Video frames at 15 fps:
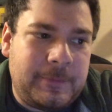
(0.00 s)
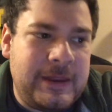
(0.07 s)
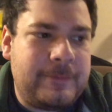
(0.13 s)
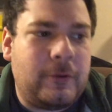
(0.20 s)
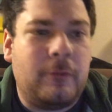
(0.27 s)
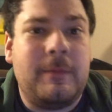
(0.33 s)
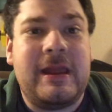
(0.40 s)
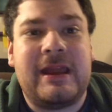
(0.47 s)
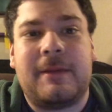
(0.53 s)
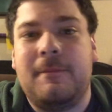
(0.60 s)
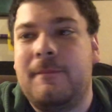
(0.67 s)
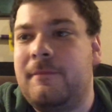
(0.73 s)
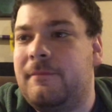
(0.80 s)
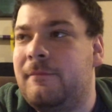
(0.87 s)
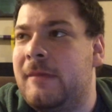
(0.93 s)
People
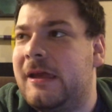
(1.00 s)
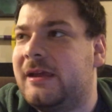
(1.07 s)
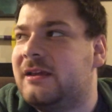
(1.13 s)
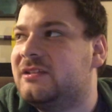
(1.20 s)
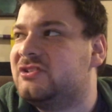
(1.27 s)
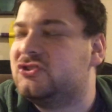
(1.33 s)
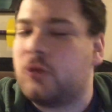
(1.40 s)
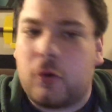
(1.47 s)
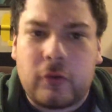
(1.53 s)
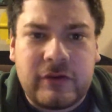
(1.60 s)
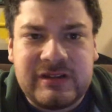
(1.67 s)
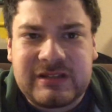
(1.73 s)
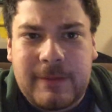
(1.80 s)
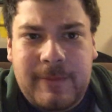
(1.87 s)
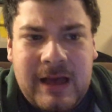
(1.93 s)
make
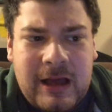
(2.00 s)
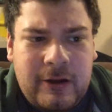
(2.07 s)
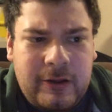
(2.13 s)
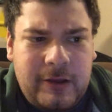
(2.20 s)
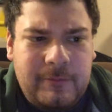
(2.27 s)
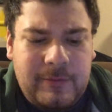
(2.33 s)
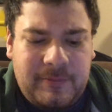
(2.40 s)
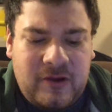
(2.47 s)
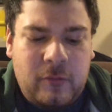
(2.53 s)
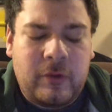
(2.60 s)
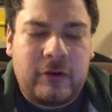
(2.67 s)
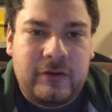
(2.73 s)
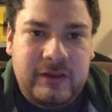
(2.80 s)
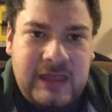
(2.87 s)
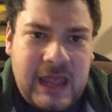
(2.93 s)
stories about him, about
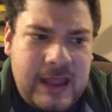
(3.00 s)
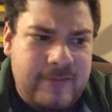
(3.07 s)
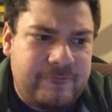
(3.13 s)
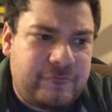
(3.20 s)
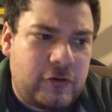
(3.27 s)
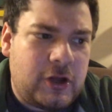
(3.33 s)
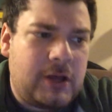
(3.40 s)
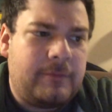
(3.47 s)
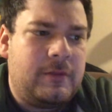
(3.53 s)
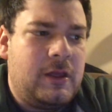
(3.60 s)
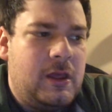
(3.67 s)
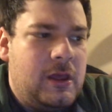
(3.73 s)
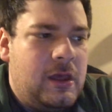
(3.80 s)
where he came from,